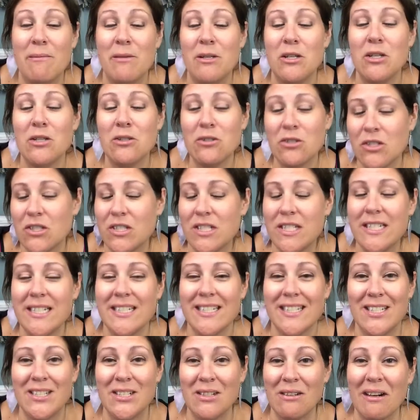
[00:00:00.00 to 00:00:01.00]
You just need
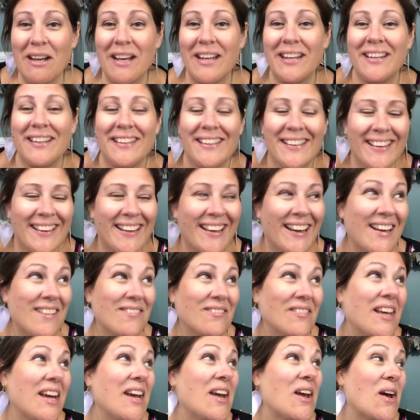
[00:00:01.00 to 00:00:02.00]
to do it. And
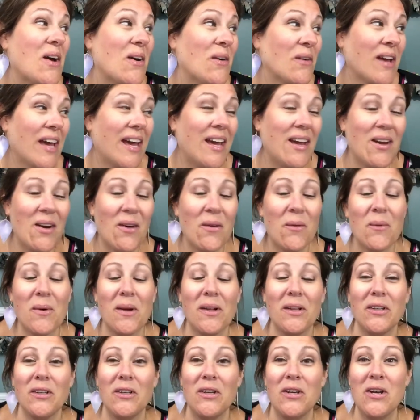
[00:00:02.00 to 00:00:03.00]
I'm like, okay,
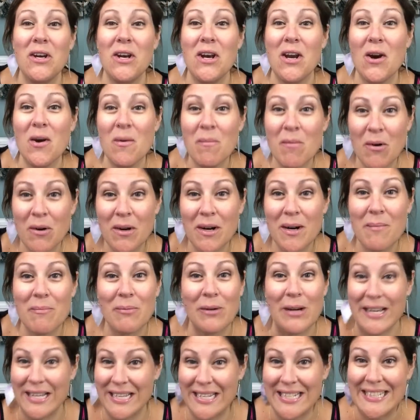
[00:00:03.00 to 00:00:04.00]
well, no more
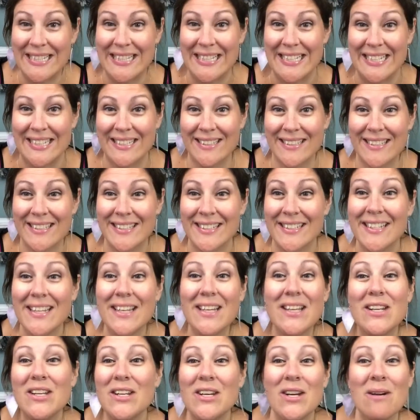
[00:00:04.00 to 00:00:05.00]
breaking things.
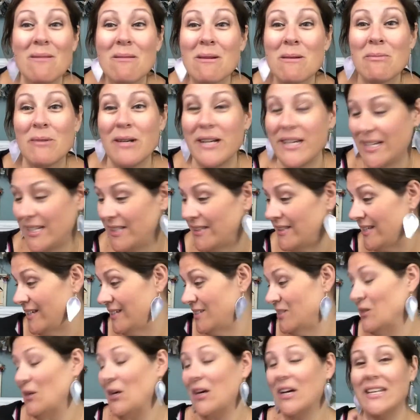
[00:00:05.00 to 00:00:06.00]
No more breaking things.
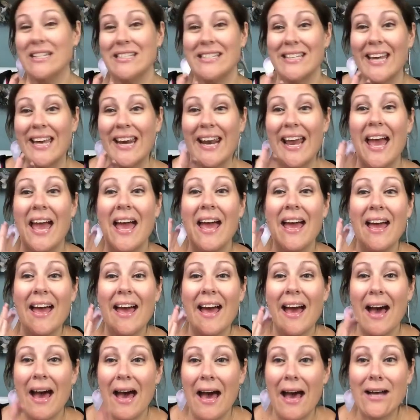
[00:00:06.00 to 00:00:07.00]
So I said,
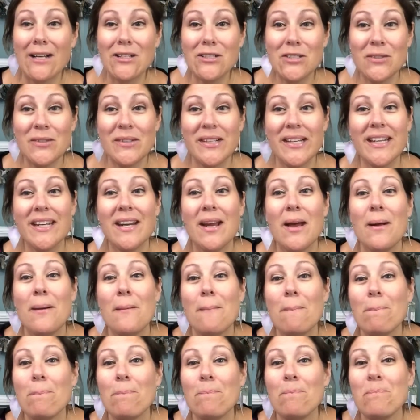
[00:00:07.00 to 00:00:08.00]
I'll do it,
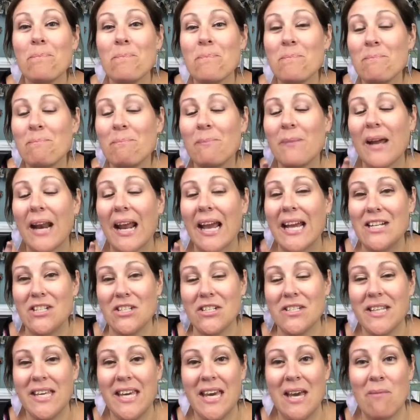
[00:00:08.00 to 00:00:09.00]
but I
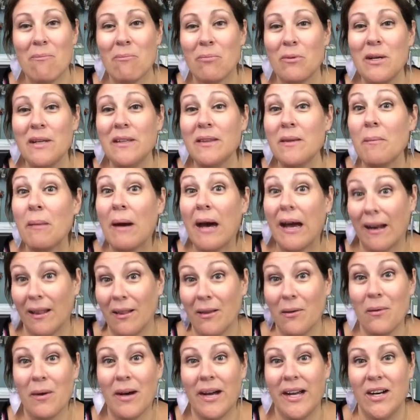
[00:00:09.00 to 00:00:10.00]
just can't bring the bottle
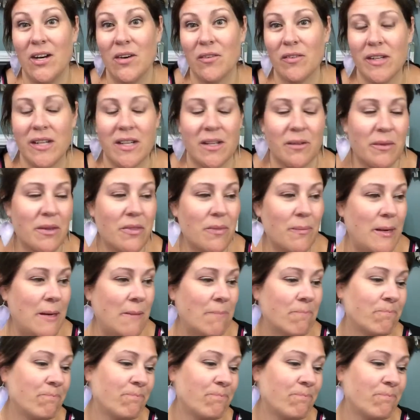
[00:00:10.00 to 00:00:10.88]
of wine over here with me.